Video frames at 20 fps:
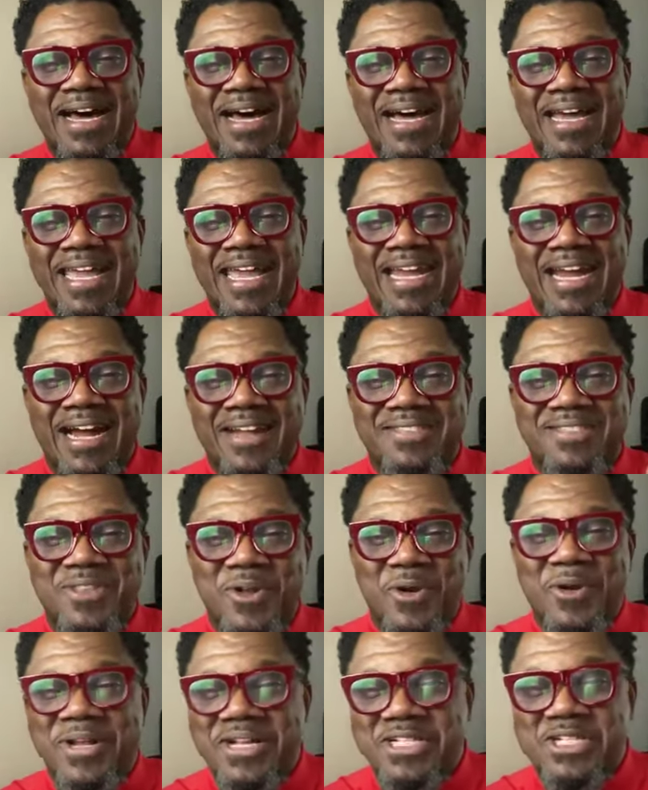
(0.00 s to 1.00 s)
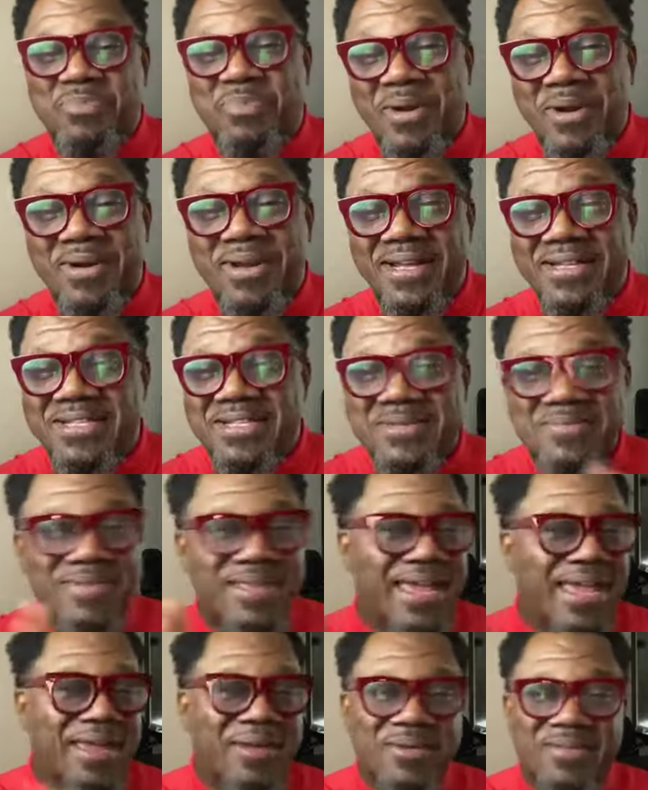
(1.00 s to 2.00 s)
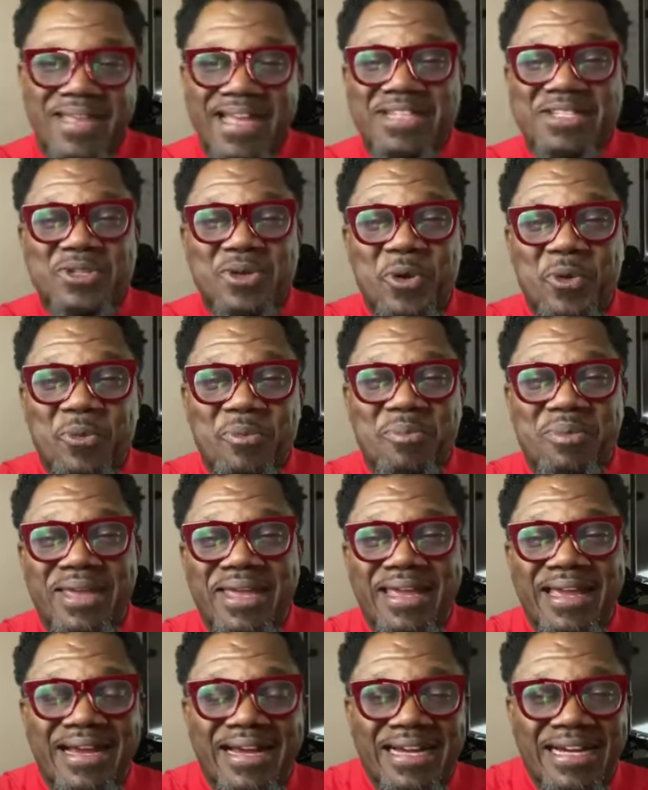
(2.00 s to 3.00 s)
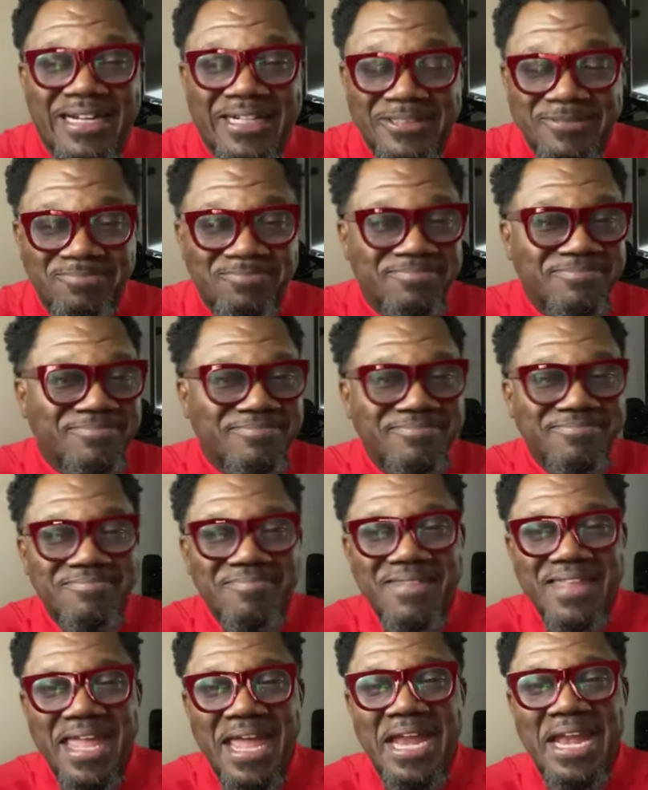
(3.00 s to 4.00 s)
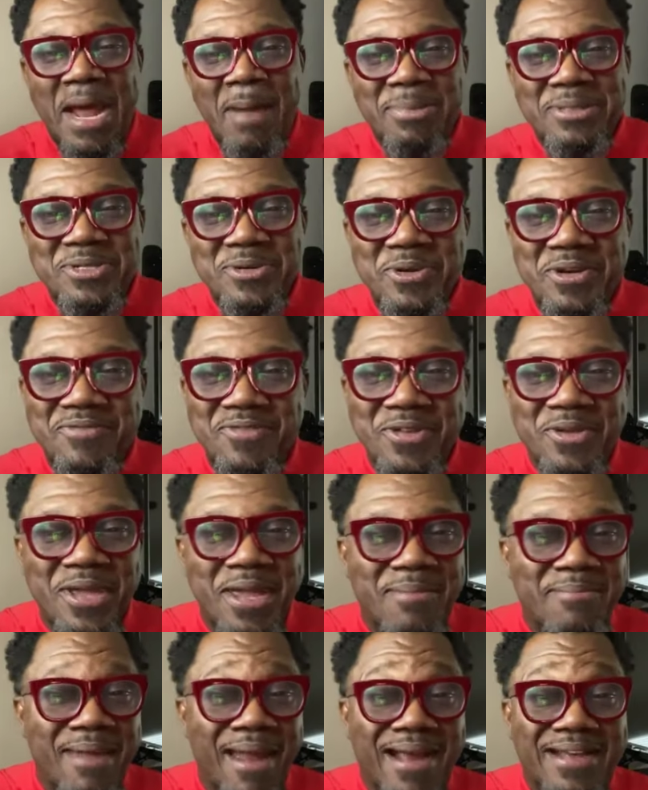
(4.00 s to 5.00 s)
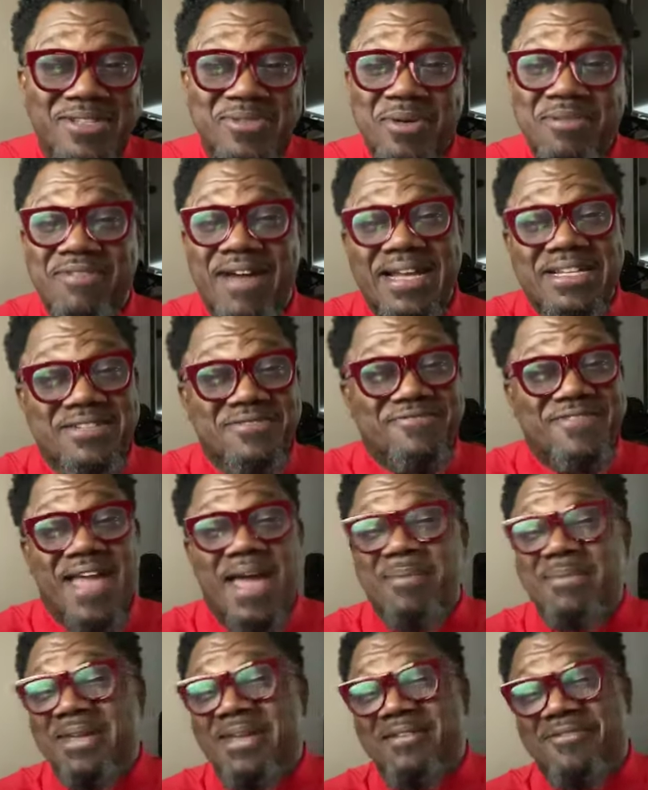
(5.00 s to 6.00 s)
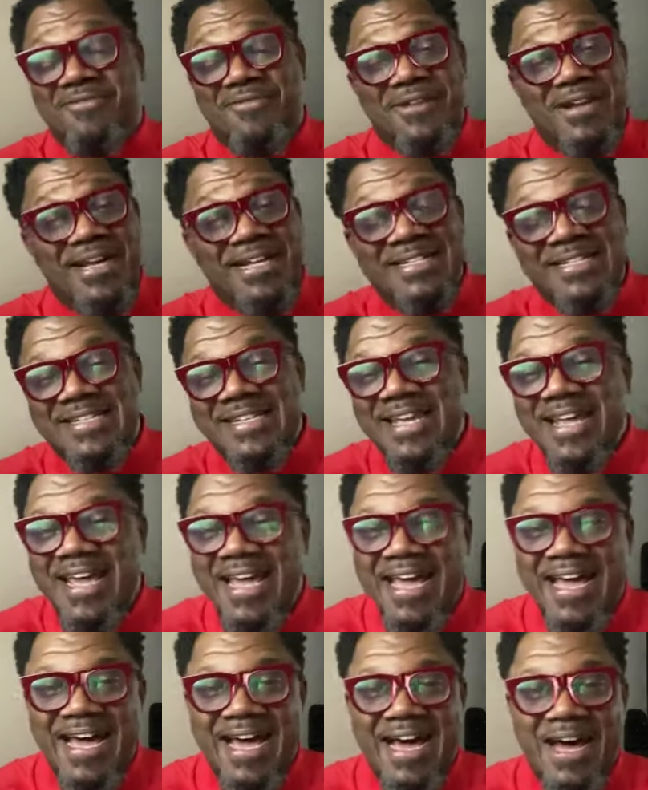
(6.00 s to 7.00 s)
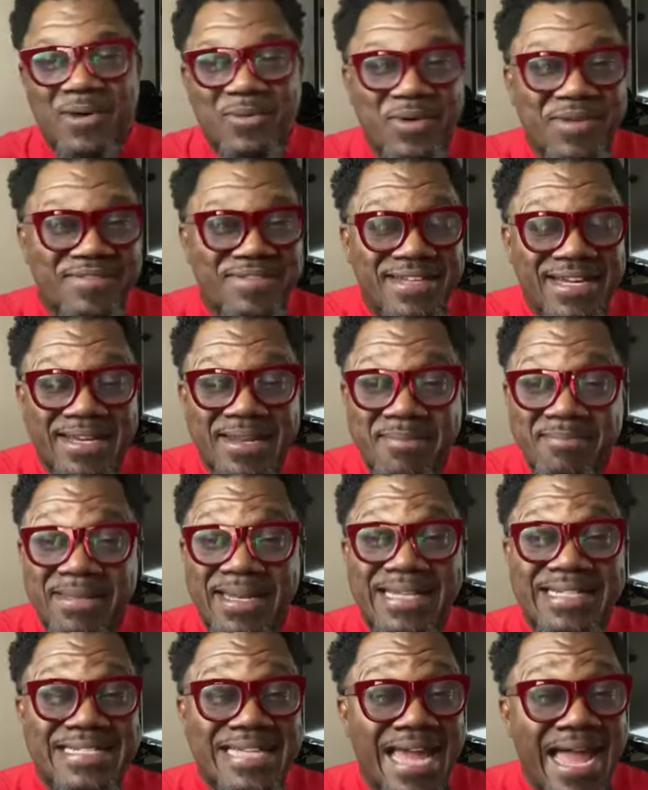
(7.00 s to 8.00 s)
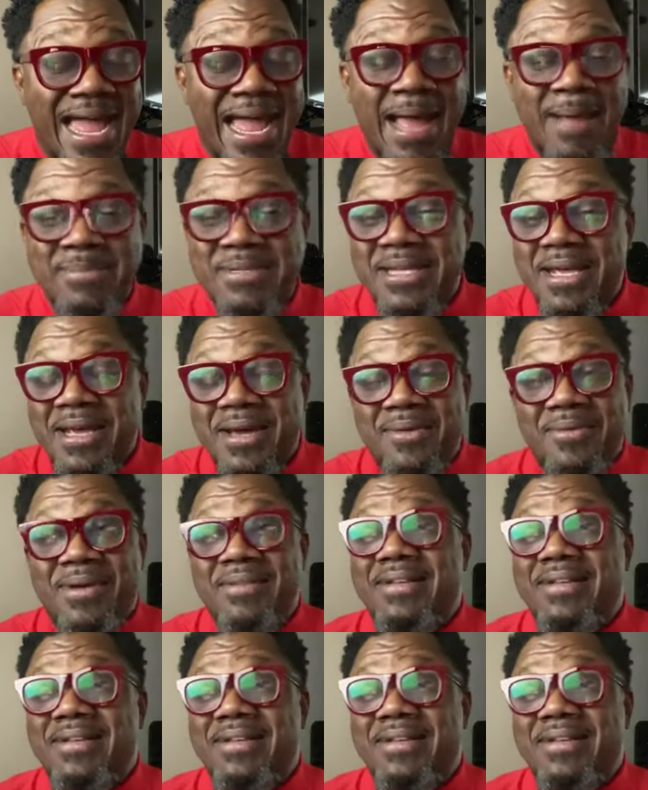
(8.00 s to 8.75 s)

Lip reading: in our third experience, hey, it's going to be an opportunity for you to get married. So invite your family, your friends. We've done it many times.